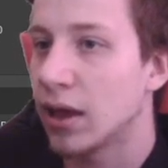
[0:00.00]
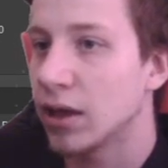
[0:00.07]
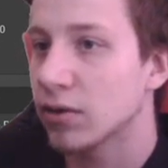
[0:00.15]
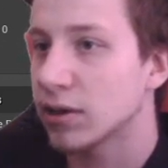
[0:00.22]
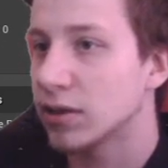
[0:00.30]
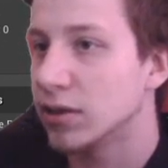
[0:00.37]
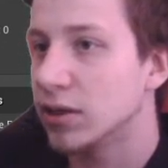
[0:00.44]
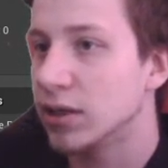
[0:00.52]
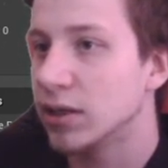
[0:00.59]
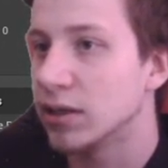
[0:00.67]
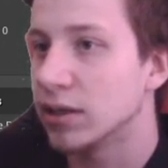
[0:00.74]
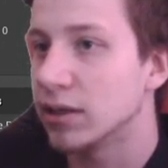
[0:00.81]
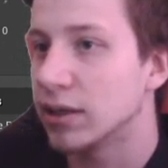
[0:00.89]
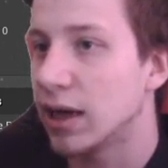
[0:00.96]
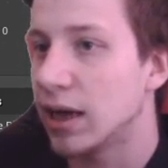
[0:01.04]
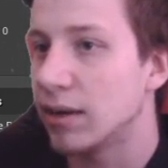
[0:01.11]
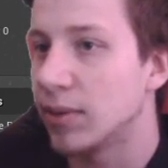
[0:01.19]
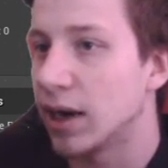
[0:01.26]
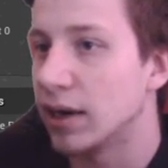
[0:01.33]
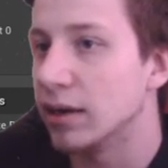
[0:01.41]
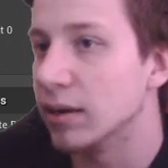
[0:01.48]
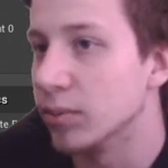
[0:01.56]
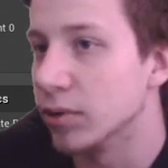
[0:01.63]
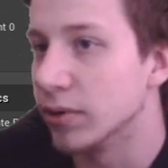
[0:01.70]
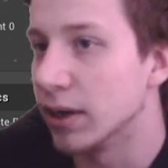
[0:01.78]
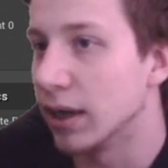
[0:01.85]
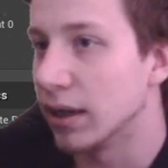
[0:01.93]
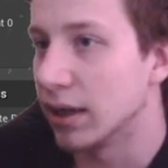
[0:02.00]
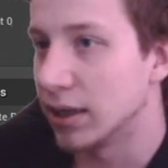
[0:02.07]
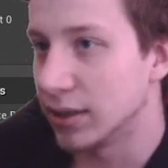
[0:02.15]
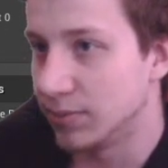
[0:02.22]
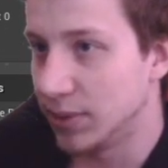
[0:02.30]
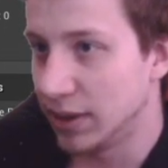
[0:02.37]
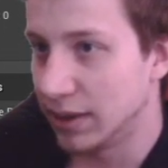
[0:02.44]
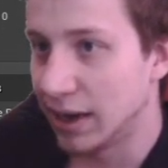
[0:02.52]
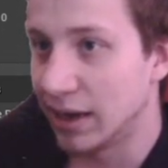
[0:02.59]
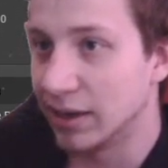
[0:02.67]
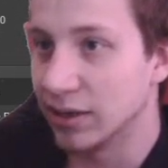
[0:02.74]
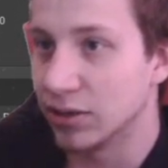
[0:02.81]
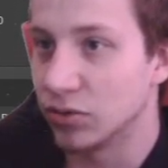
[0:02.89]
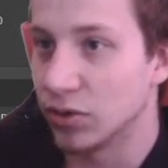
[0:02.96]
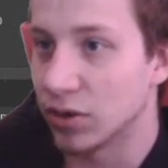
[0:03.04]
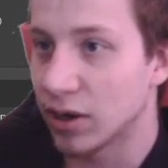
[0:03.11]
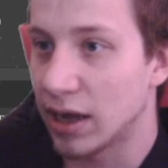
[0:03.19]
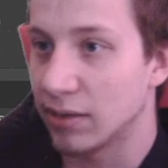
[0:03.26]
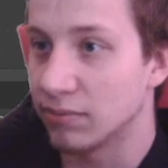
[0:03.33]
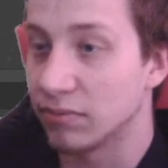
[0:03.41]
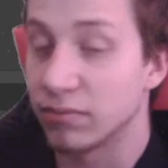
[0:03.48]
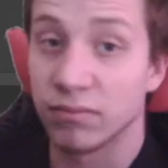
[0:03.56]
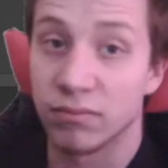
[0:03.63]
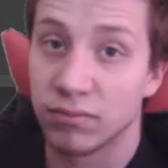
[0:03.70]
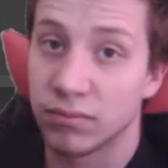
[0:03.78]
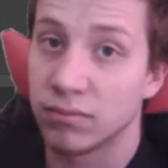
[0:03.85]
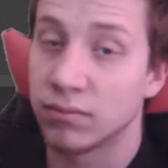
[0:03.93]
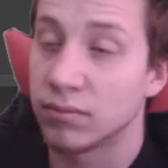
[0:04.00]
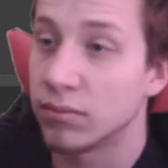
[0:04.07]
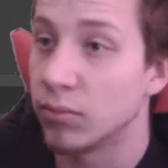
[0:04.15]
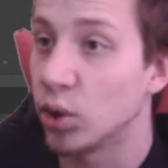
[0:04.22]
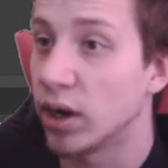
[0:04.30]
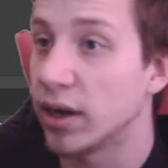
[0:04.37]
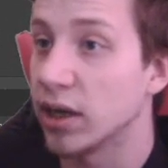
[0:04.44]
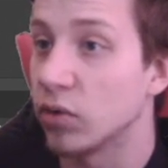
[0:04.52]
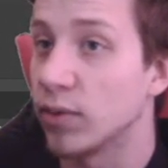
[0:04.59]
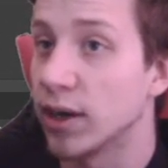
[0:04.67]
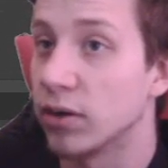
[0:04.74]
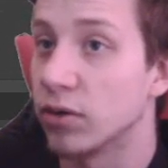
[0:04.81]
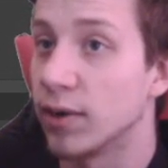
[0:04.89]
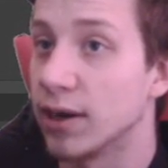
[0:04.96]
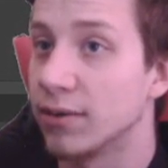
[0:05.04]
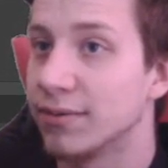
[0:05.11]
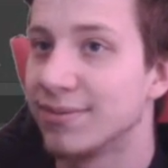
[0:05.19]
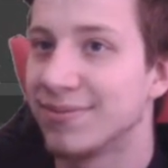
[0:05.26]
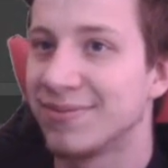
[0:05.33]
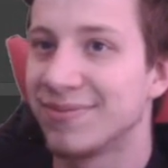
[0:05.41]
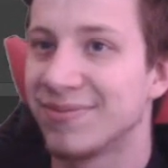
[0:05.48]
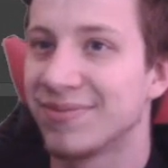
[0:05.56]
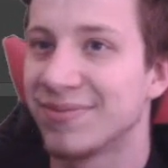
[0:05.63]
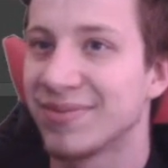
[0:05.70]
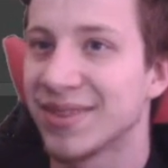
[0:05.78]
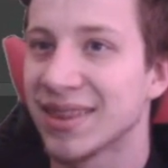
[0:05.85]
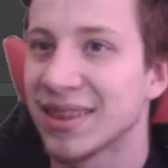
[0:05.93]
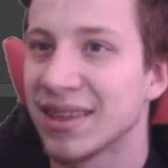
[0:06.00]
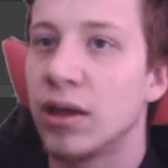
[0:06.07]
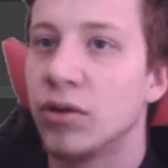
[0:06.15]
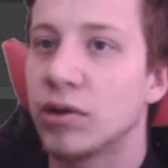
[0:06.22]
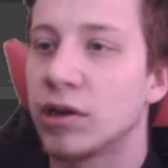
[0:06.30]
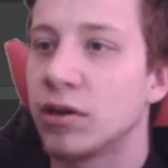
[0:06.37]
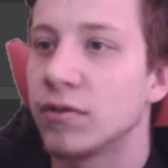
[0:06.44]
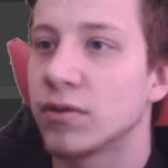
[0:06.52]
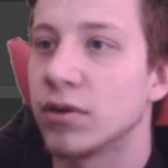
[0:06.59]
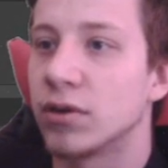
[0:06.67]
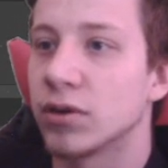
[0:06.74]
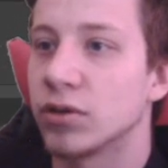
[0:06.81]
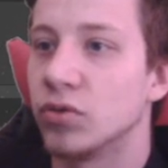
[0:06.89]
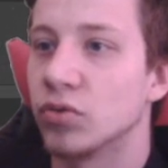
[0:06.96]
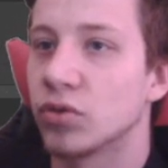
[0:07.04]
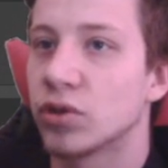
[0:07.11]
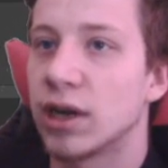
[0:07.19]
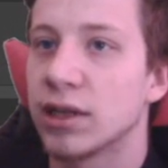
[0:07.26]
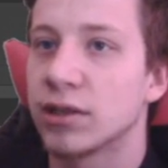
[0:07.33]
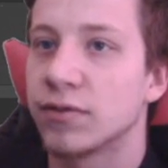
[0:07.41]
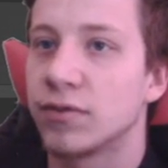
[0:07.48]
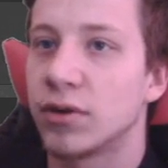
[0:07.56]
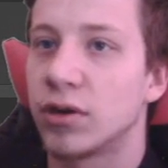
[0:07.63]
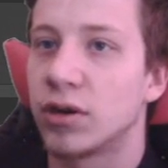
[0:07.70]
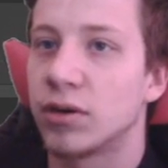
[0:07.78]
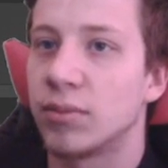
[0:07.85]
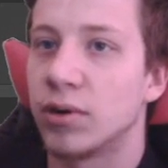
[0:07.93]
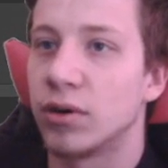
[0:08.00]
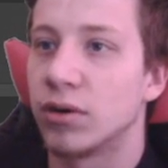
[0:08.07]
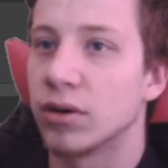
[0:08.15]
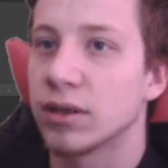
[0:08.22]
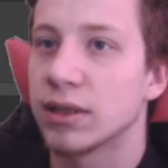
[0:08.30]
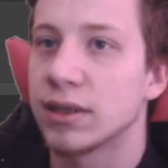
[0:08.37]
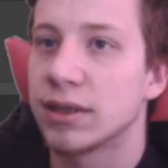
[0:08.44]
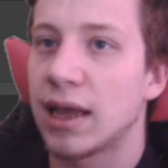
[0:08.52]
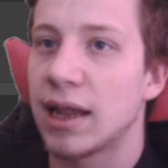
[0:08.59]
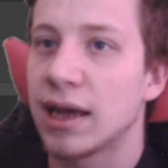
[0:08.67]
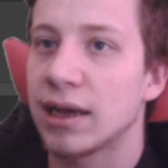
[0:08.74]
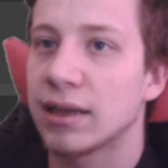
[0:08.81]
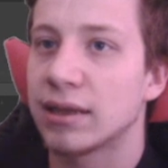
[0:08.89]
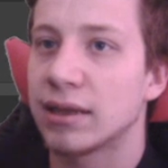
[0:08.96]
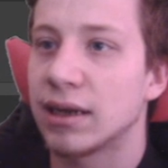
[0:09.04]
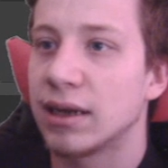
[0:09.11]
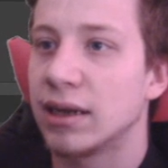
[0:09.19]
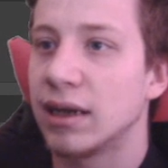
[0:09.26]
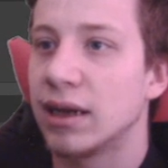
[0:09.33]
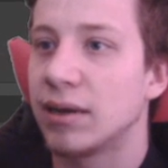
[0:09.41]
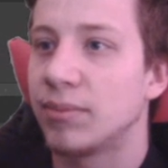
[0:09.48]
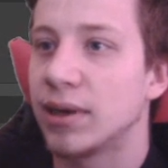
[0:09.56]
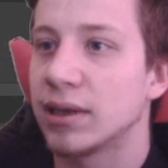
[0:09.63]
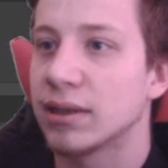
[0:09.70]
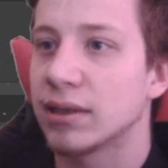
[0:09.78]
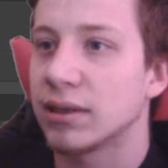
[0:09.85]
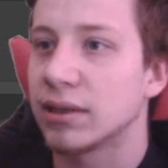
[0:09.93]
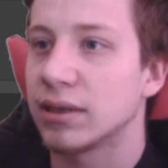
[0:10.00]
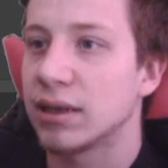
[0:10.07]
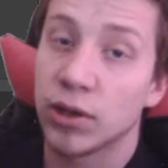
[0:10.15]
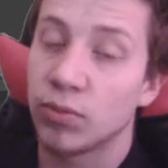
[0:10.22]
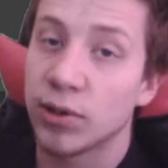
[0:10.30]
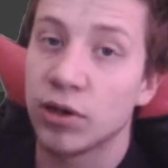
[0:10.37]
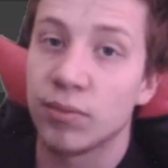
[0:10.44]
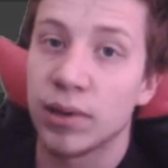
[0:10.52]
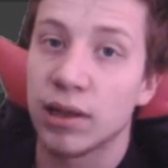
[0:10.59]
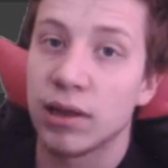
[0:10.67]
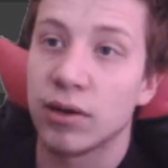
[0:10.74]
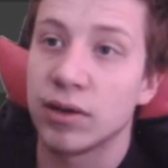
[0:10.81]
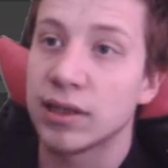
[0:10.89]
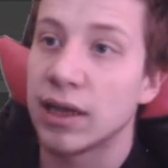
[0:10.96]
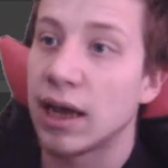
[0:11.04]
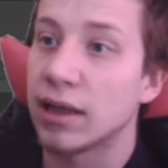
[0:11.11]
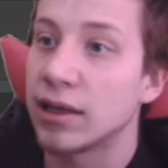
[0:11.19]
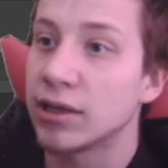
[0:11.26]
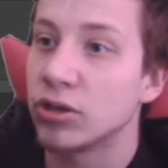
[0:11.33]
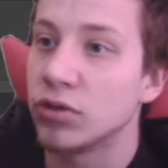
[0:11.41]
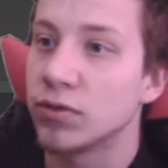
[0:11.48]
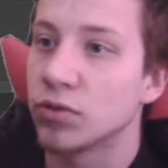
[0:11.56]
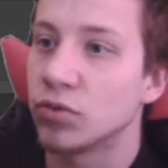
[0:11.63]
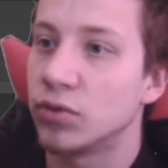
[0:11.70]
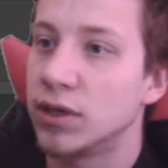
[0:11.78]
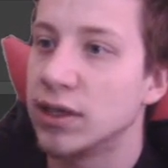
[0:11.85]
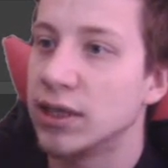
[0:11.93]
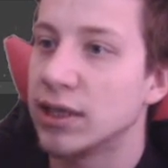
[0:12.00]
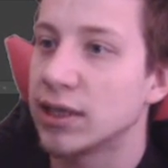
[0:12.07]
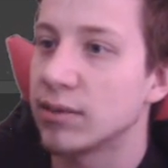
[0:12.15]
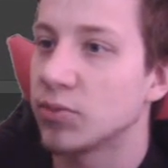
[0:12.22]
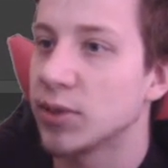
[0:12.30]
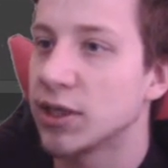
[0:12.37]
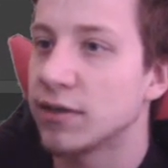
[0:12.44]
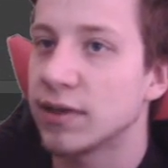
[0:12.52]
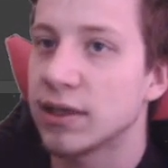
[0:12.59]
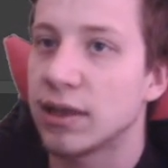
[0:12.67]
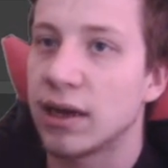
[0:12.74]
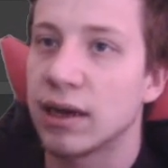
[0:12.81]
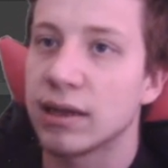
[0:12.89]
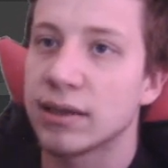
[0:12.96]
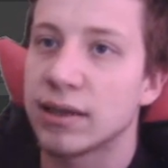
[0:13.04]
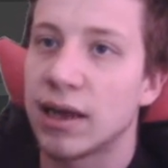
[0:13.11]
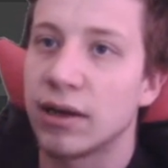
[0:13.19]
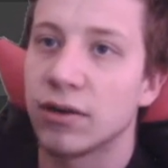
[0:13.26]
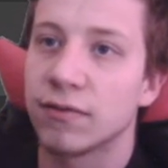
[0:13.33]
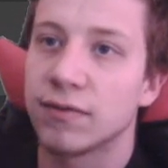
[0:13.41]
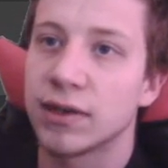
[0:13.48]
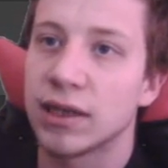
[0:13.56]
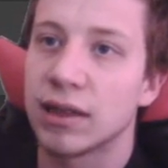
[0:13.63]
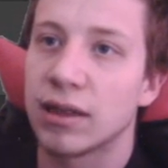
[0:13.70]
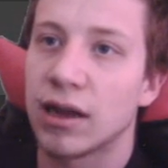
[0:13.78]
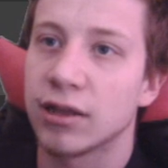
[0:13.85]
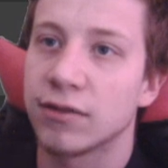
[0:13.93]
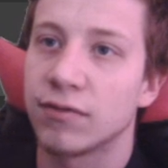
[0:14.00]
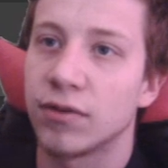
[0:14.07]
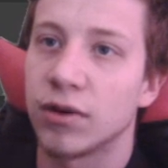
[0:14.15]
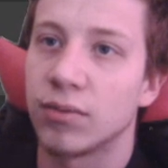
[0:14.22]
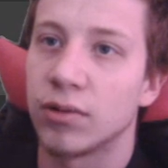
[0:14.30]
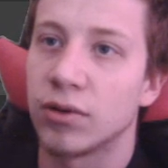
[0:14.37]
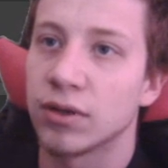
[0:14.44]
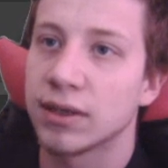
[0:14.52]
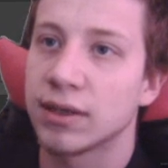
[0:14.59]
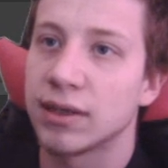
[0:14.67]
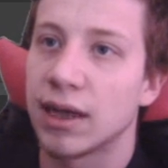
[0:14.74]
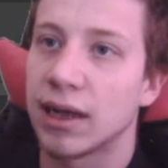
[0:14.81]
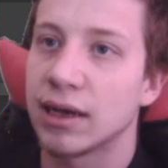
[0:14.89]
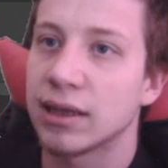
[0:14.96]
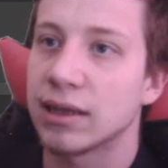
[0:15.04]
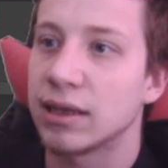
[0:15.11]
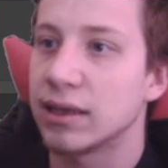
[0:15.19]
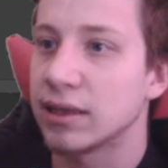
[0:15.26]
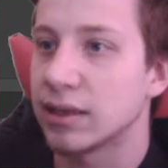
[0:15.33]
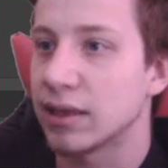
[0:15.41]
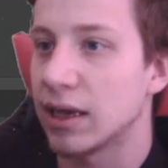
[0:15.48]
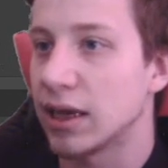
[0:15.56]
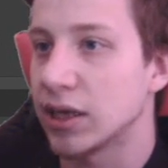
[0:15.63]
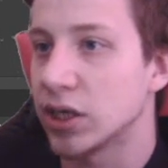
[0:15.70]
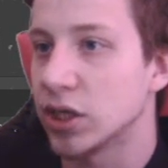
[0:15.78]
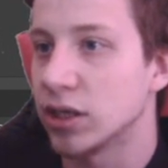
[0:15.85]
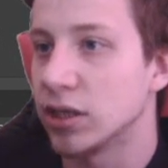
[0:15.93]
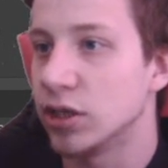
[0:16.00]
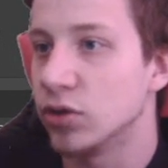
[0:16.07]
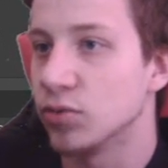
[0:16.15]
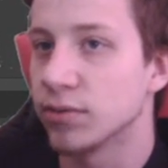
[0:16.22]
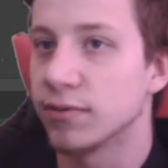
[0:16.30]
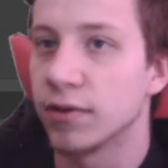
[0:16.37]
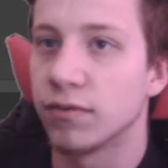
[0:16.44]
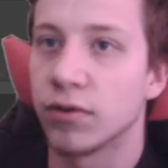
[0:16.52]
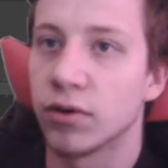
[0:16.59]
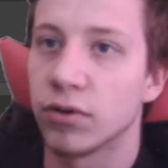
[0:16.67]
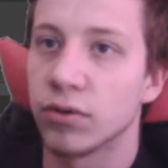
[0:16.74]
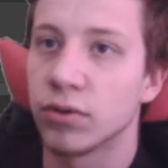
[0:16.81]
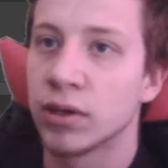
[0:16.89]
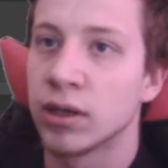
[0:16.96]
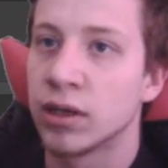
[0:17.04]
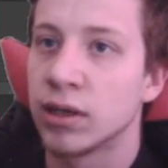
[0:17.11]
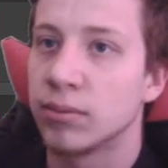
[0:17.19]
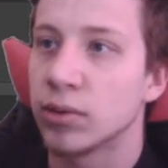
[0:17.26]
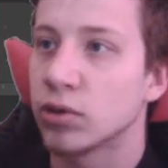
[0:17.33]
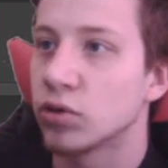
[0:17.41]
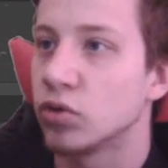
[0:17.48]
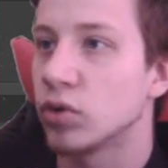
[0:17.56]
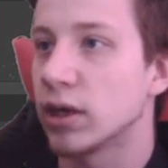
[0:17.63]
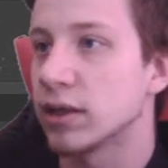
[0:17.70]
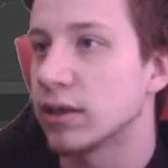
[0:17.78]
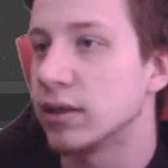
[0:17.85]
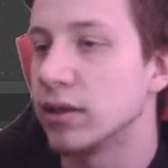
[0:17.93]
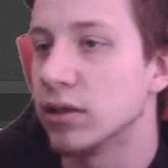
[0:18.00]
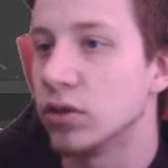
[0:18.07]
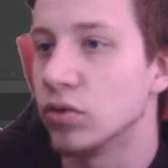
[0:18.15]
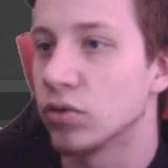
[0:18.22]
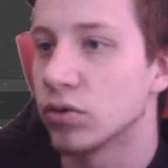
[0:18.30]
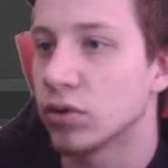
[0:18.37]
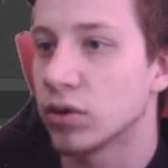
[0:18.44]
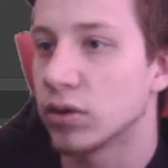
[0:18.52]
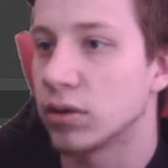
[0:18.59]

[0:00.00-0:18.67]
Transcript: And you can see game ready model has been added to your game. Modeling 1-on-1. Okay, you can of course use transform or select right here, but to be completely honest, unless you want to delete some specific triangles, I don't think that transform or select is actually useful for you, because you can still use